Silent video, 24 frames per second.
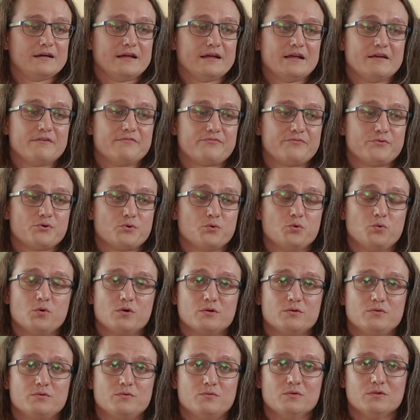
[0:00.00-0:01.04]
If you
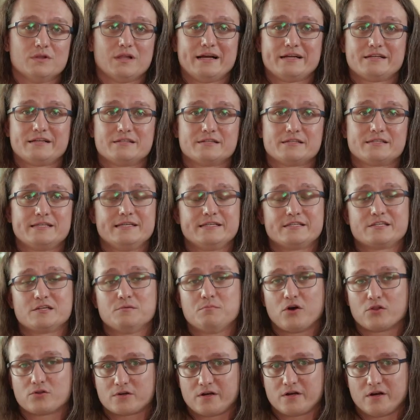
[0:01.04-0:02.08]
would like to see
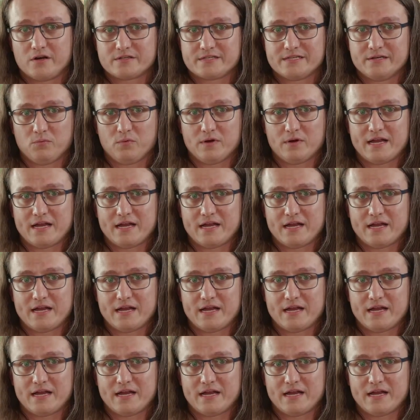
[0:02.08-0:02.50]
some other content